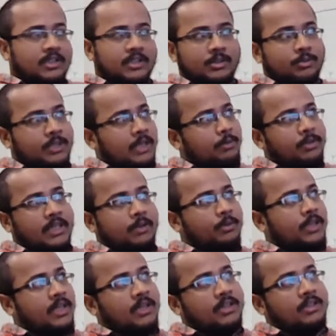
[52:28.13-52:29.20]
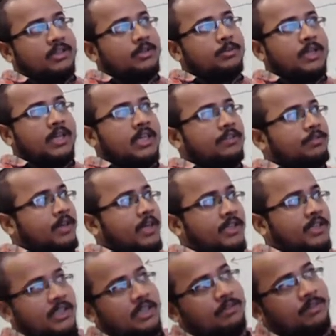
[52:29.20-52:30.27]
you can
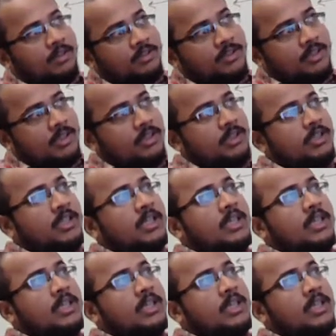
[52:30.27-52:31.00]
differentiate a function,